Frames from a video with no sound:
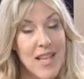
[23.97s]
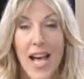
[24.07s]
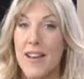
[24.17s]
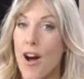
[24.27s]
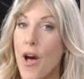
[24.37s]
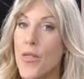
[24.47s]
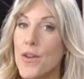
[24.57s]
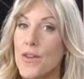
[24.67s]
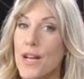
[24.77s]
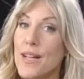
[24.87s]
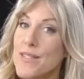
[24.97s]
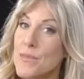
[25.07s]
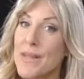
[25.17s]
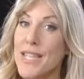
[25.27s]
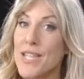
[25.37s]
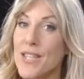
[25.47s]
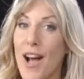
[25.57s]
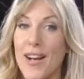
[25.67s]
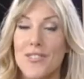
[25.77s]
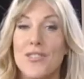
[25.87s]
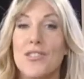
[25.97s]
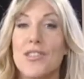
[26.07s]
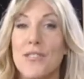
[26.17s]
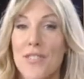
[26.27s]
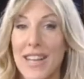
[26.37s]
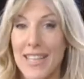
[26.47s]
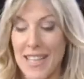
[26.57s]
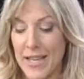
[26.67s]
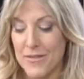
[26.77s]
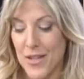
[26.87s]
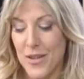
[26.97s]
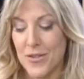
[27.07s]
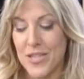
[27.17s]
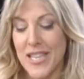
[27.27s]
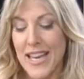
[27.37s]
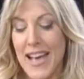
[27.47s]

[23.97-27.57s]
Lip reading: an author, a speaker, a certified life coach,